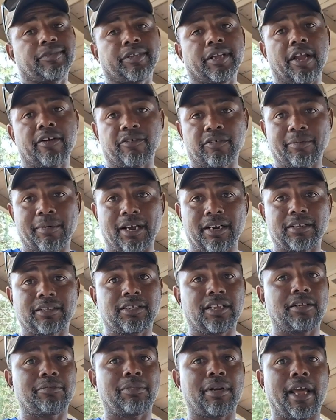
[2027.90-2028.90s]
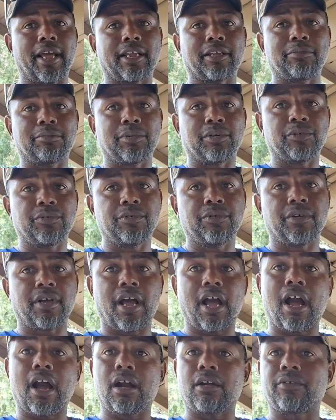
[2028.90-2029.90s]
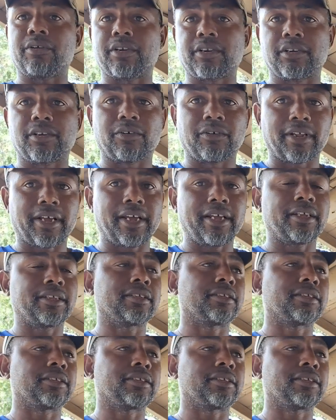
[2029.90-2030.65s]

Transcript: Everybody say black and blue. I already know that.